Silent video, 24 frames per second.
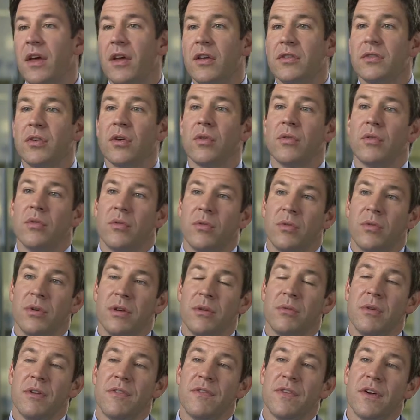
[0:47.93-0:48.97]
So
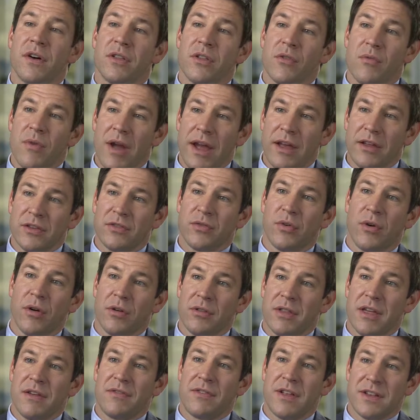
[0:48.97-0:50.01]
we feel the regulatory relief